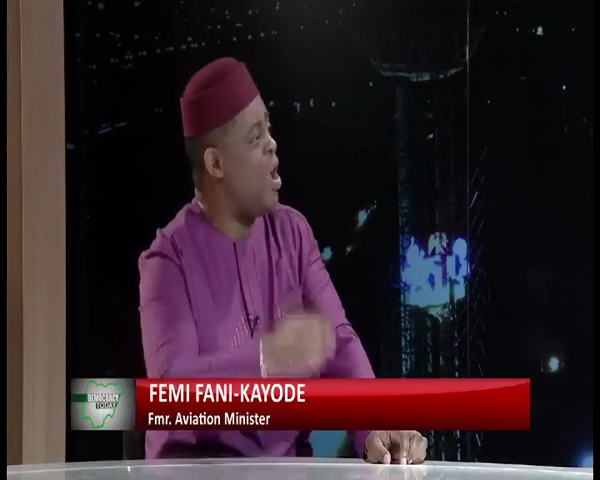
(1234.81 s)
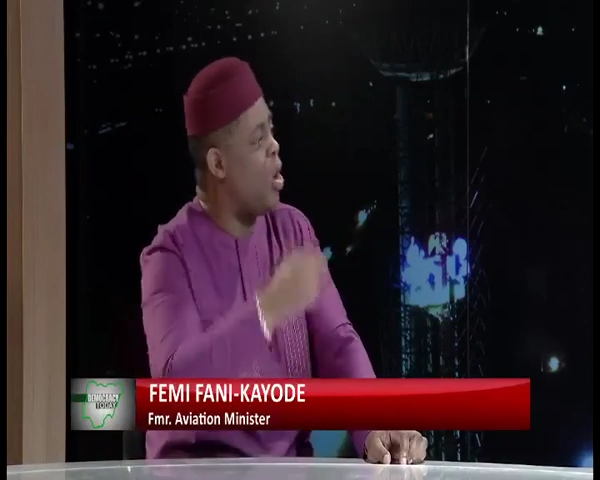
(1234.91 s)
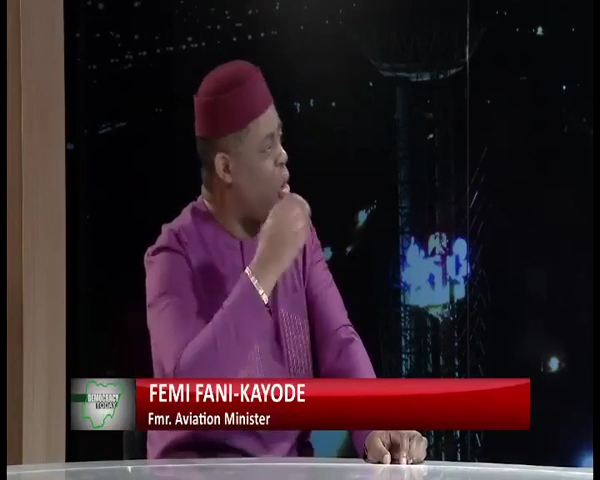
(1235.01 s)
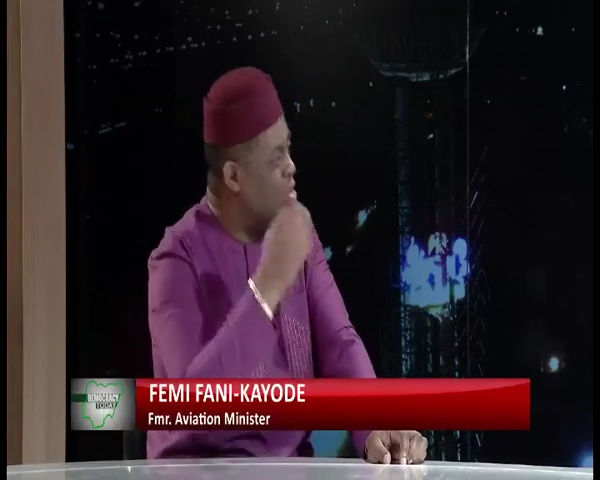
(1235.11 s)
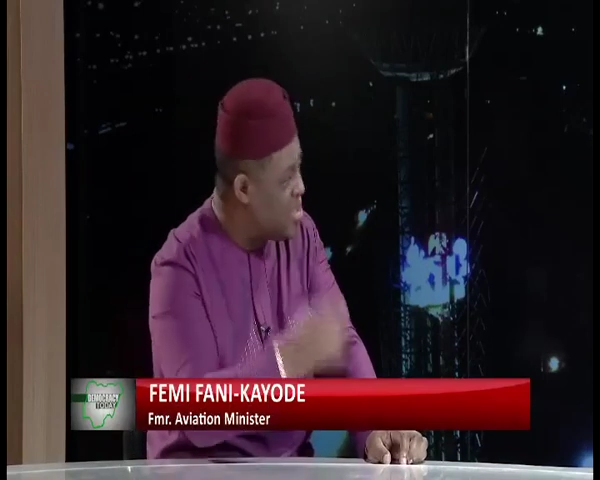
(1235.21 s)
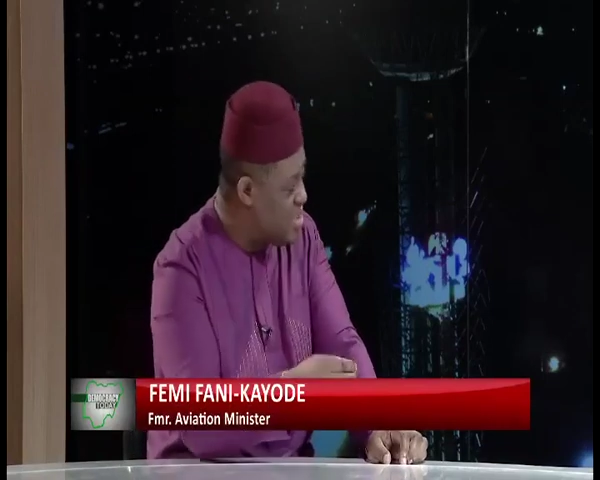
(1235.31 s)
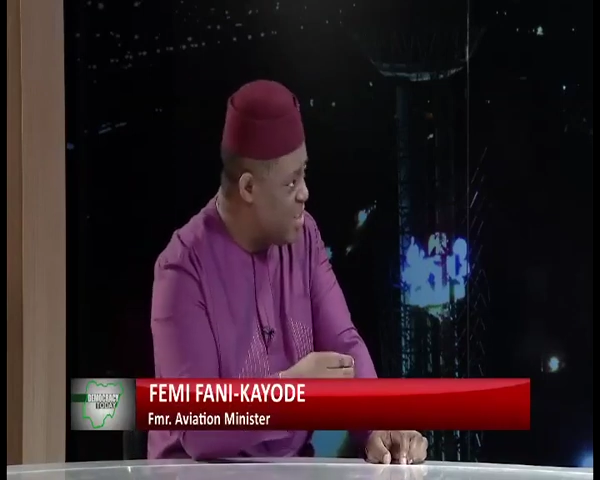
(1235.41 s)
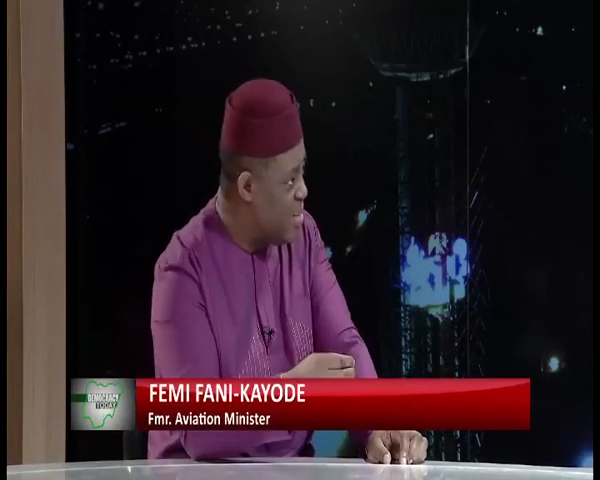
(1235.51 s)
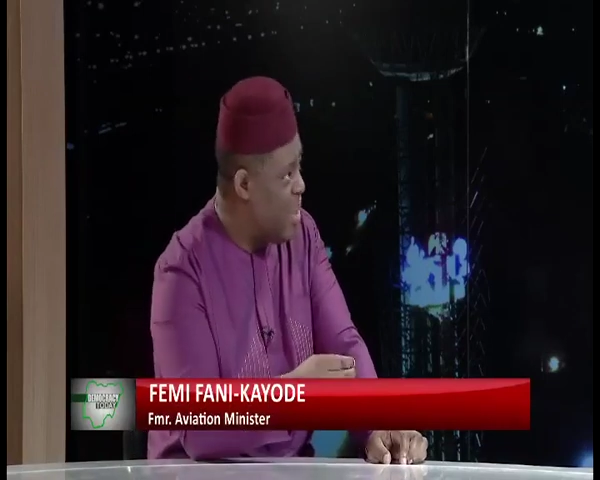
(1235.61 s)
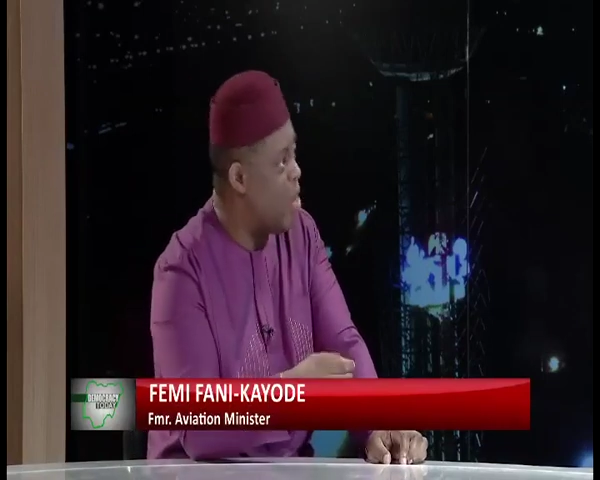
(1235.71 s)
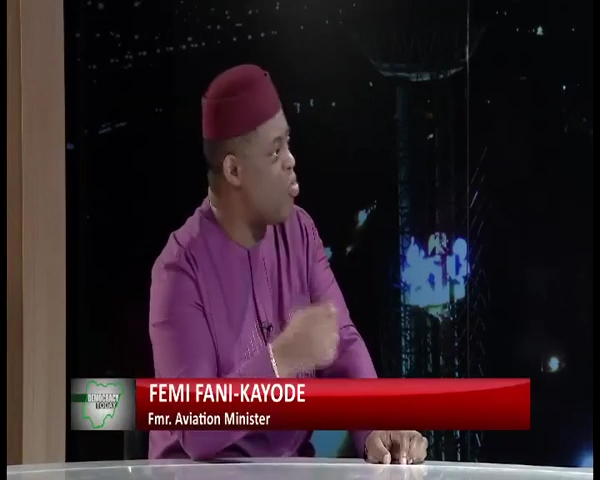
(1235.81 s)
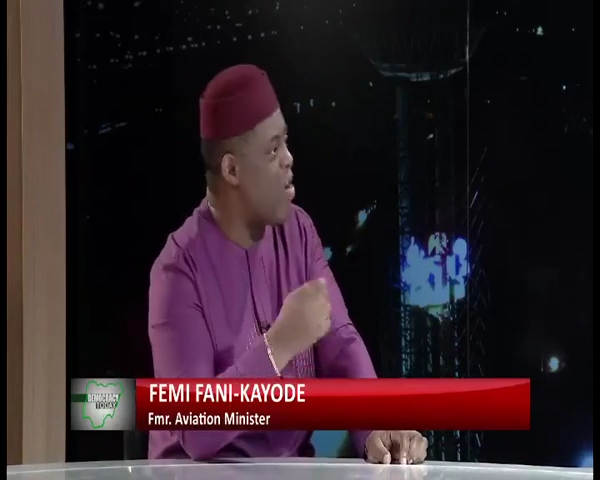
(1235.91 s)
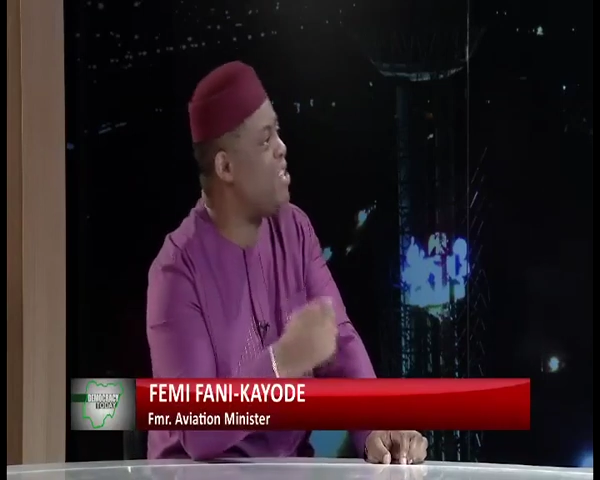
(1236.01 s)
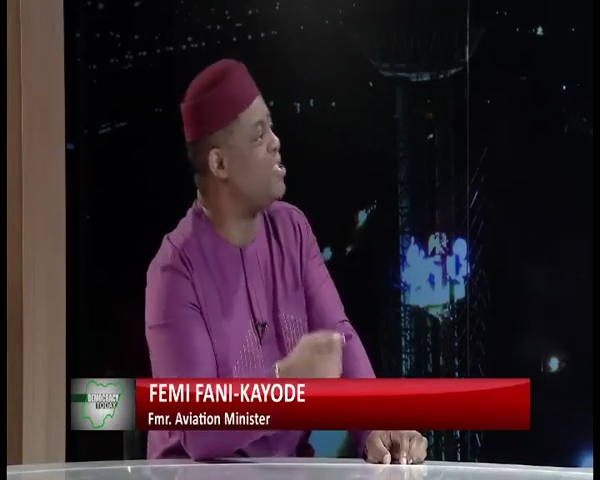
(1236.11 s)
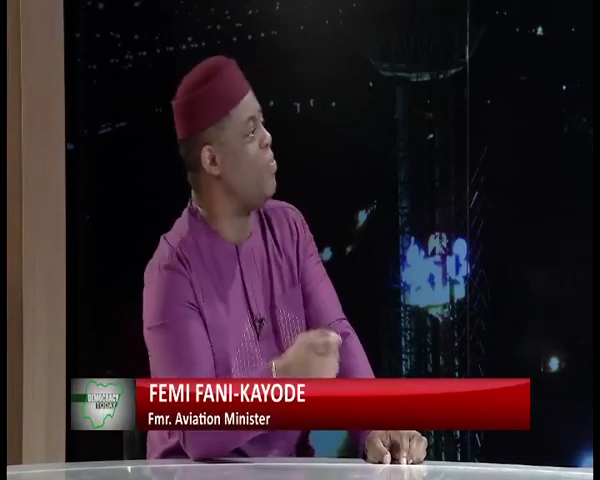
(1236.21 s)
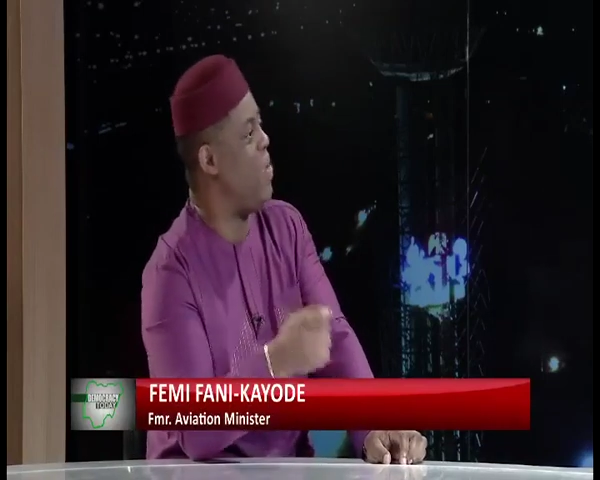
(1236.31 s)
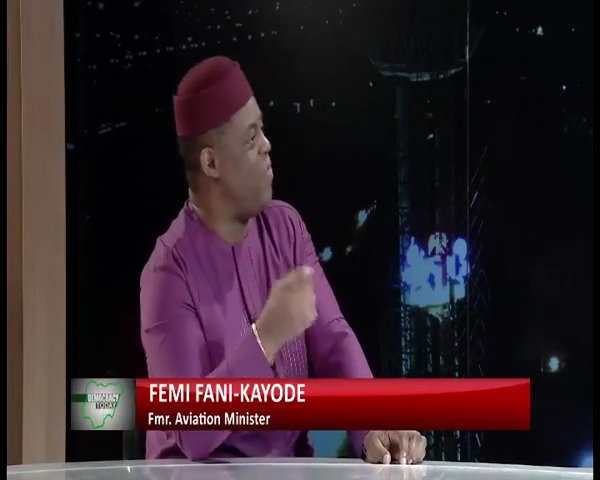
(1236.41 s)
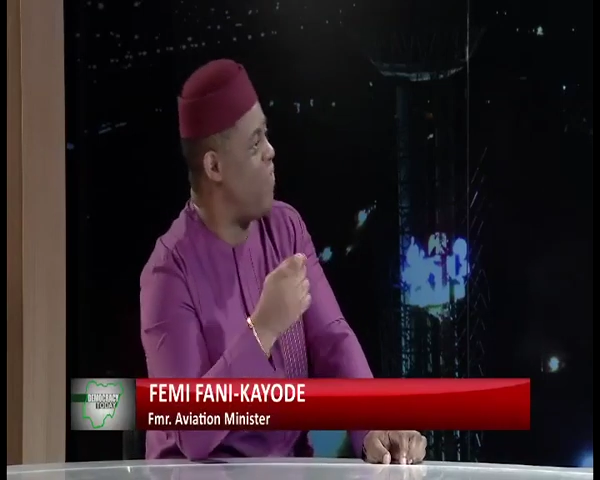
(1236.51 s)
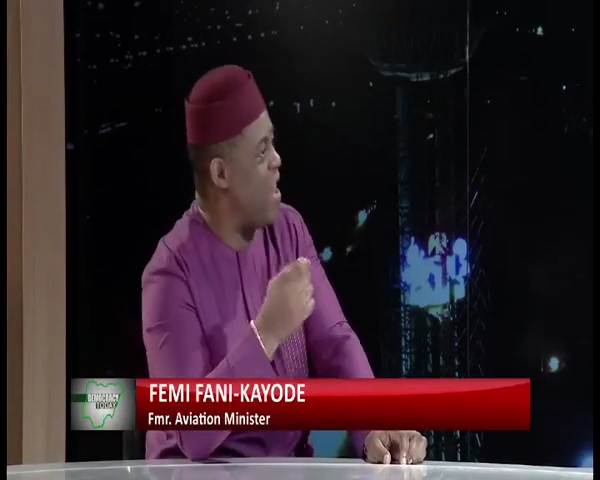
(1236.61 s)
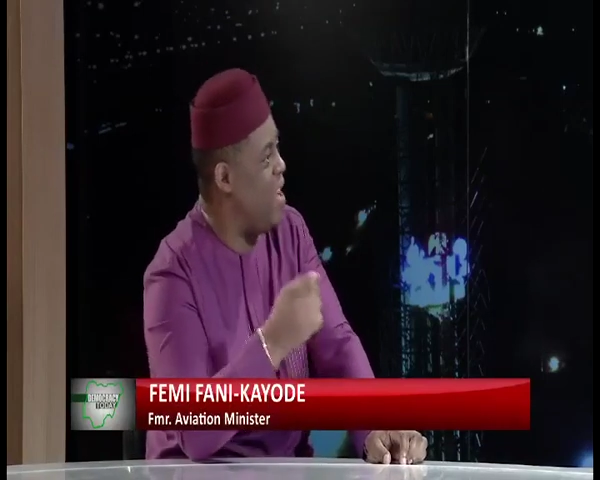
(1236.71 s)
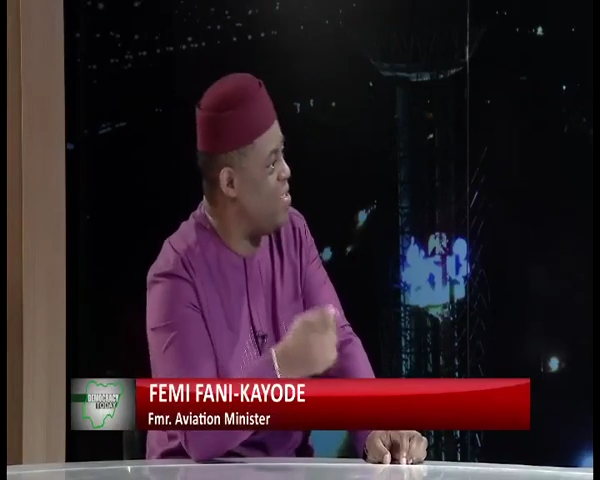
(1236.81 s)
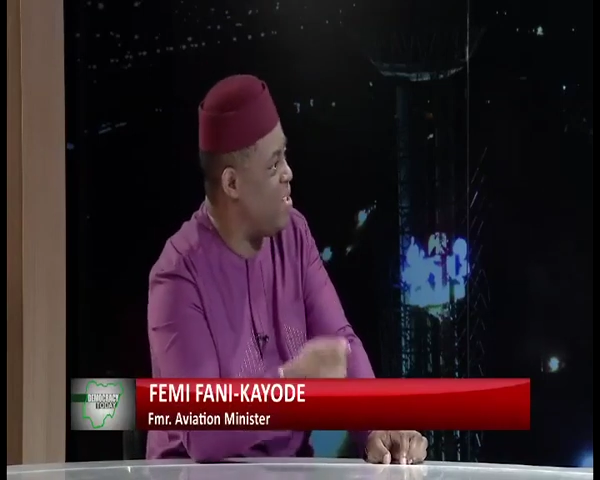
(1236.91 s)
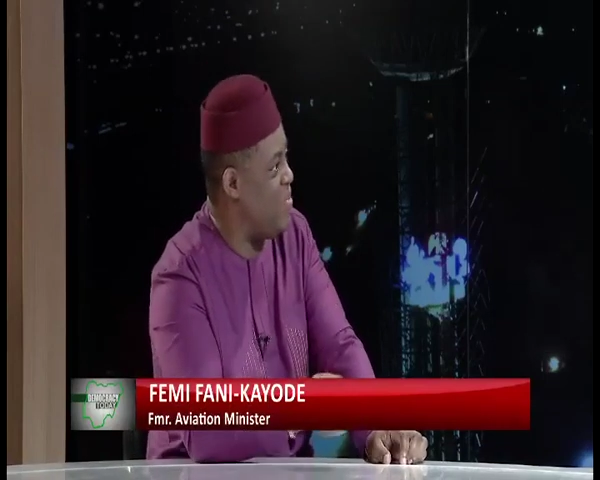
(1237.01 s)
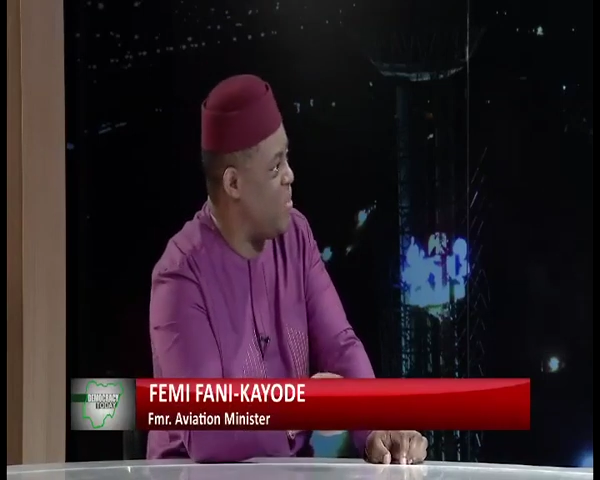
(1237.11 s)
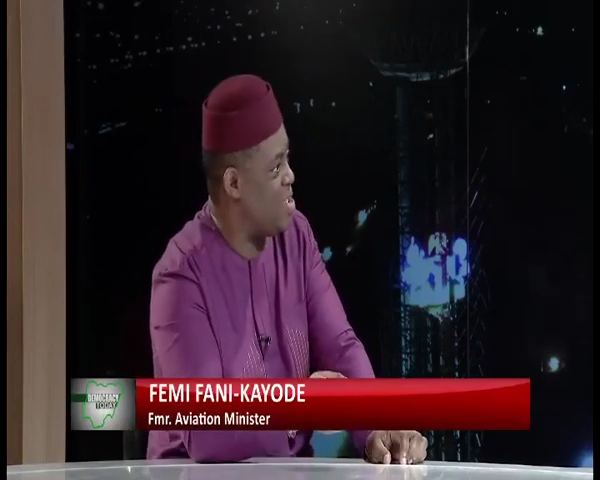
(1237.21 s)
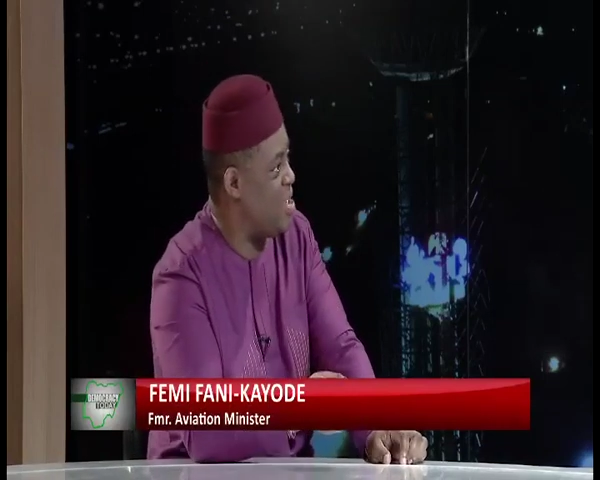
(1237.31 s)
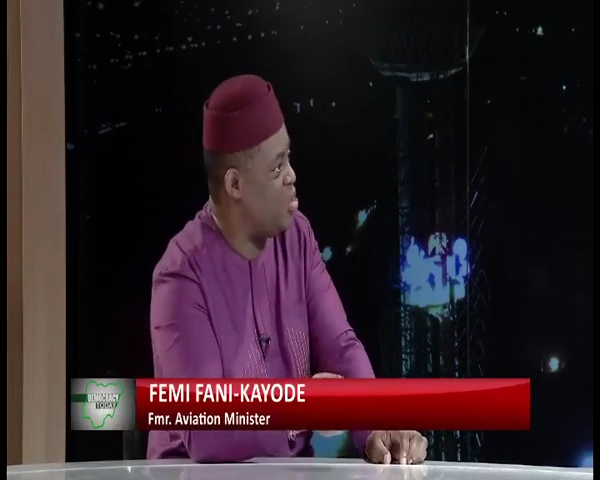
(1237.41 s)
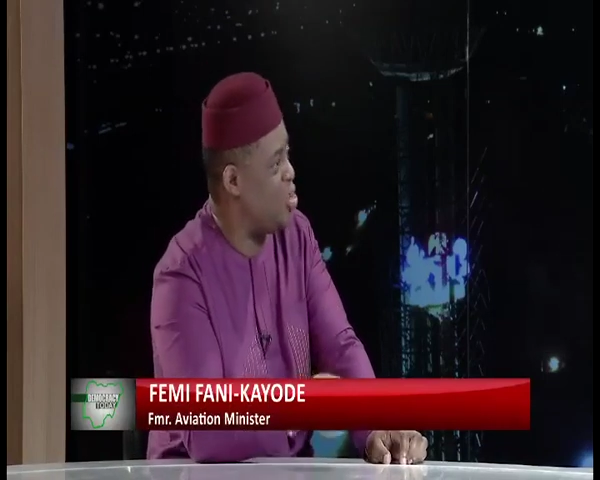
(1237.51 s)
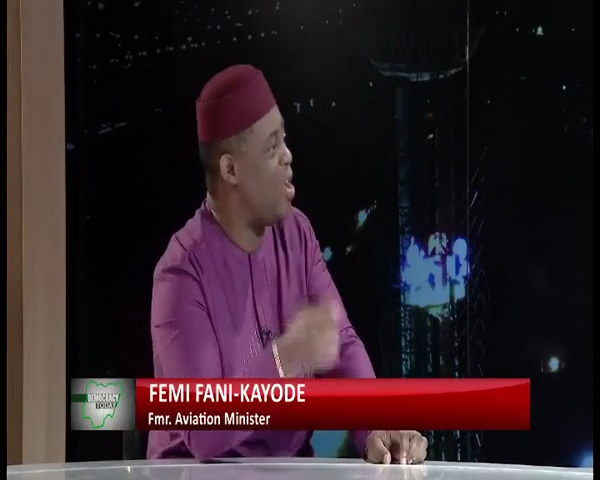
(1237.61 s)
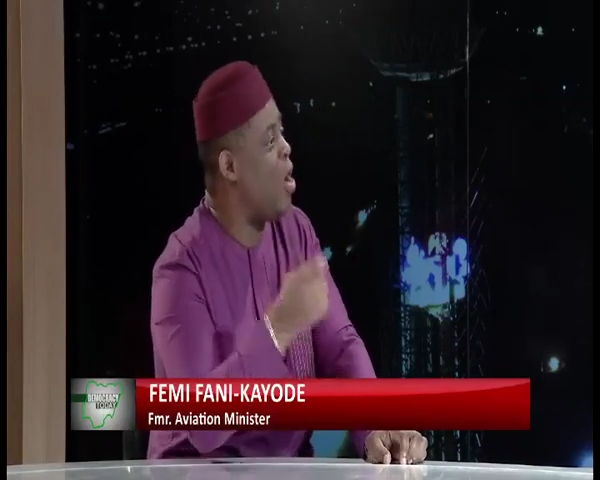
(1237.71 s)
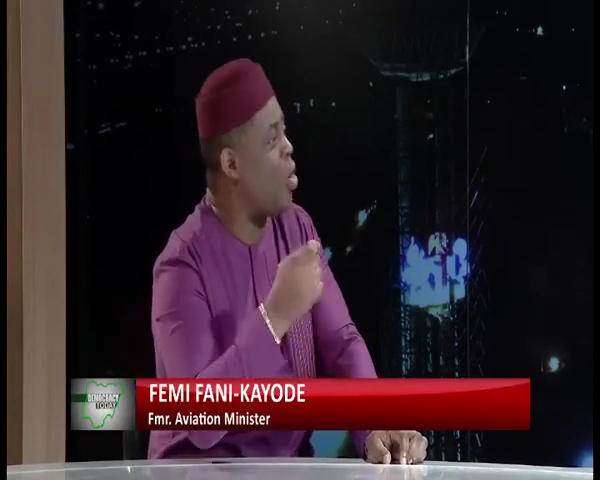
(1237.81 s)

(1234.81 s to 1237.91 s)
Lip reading: Constantly, rights are being violated in this country.